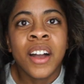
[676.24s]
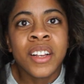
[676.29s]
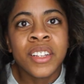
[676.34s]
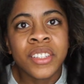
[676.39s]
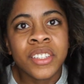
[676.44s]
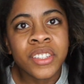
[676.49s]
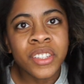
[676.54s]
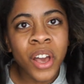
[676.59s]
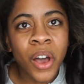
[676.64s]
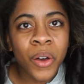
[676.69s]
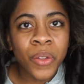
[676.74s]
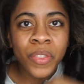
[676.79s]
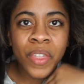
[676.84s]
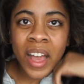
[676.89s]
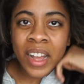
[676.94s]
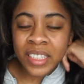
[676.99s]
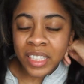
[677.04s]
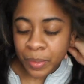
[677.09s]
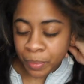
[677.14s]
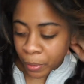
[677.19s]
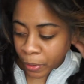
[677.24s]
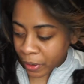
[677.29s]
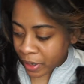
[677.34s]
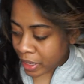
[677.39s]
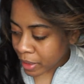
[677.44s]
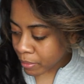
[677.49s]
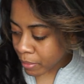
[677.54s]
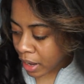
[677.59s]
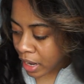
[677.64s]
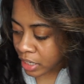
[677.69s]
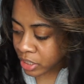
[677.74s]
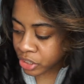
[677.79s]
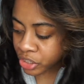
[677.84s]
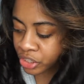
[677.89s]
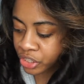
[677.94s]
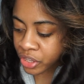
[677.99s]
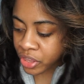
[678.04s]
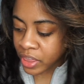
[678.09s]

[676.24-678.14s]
So that's pretty much